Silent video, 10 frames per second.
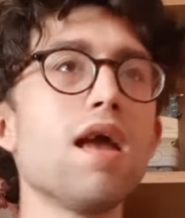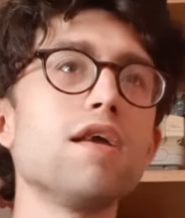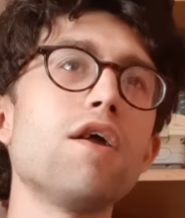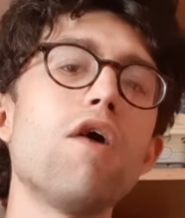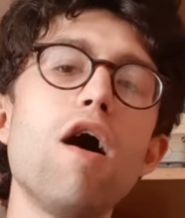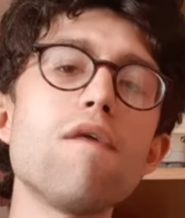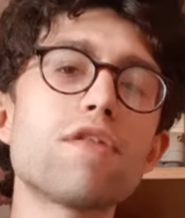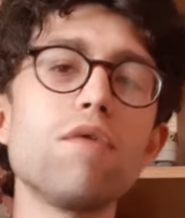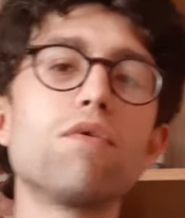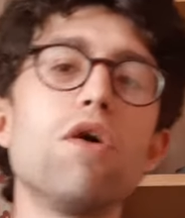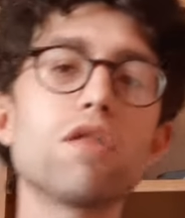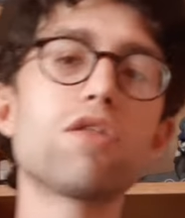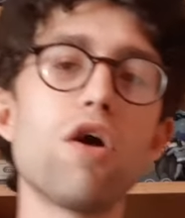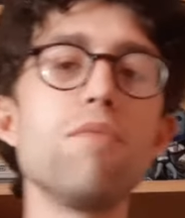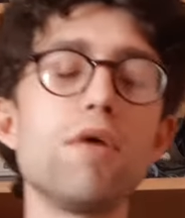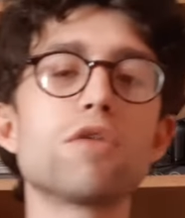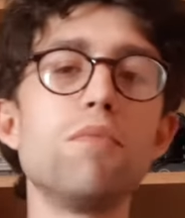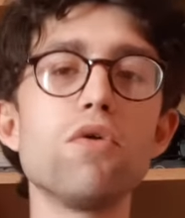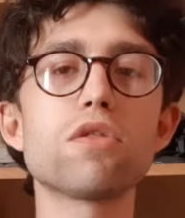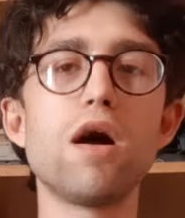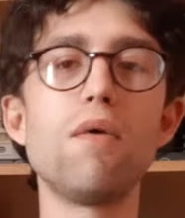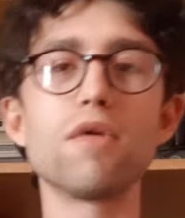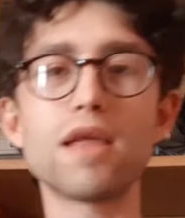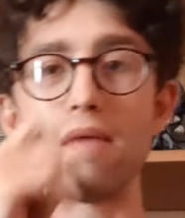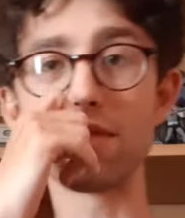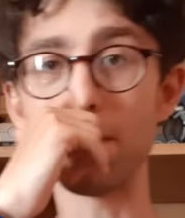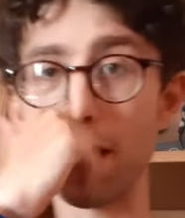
You know, I've still got so much more Star Wars games in my